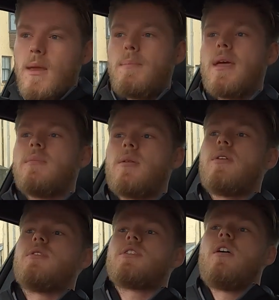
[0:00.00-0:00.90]

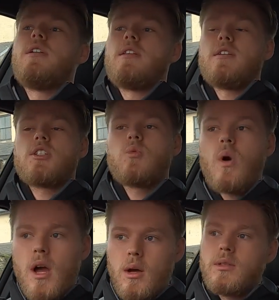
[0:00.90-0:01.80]
BMW decided that
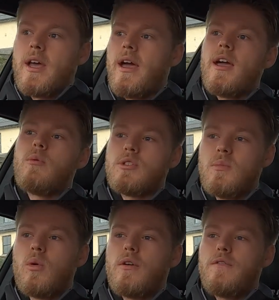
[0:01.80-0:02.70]
swirled air was
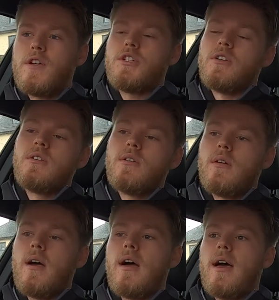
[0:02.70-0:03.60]
more efficient
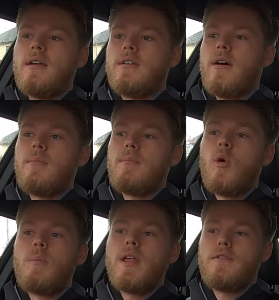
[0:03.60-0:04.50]
and
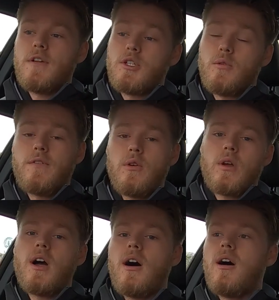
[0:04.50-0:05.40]
more beneficial for your
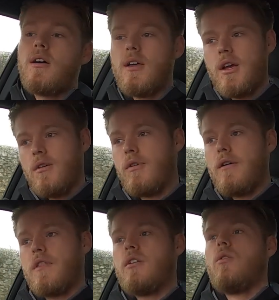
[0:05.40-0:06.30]
car
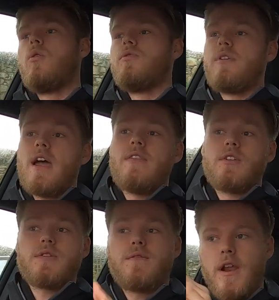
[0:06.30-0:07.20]
rather than ordinary air that
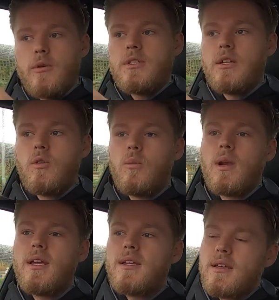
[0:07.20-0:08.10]
just flows in
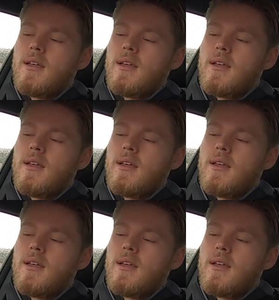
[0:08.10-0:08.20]
normally.